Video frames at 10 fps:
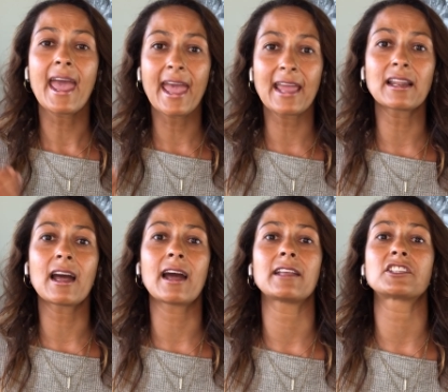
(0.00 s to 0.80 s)
and
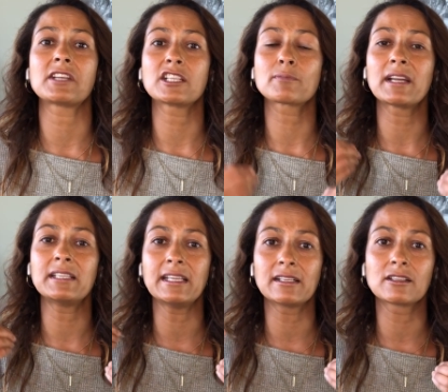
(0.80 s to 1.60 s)
I change my
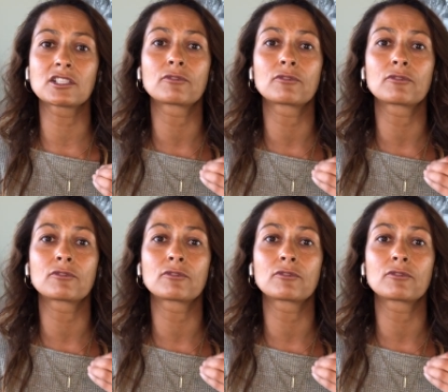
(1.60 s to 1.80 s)
needles